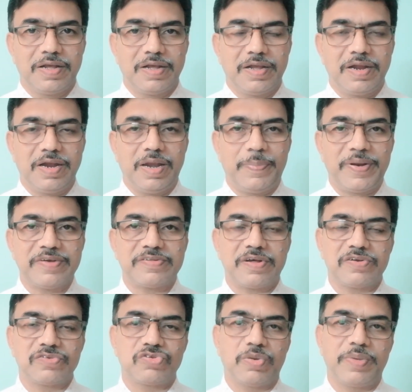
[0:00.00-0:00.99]
It depends
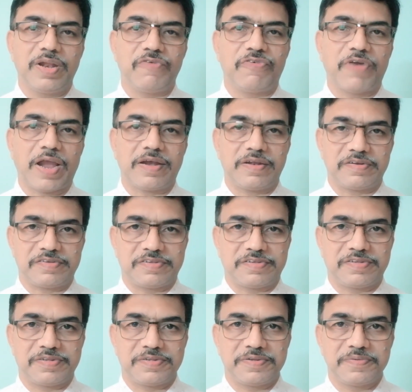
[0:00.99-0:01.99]
on so many
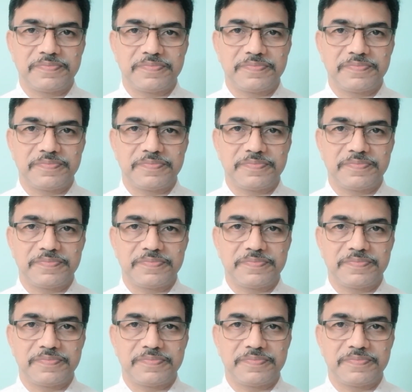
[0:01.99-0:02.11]
factors.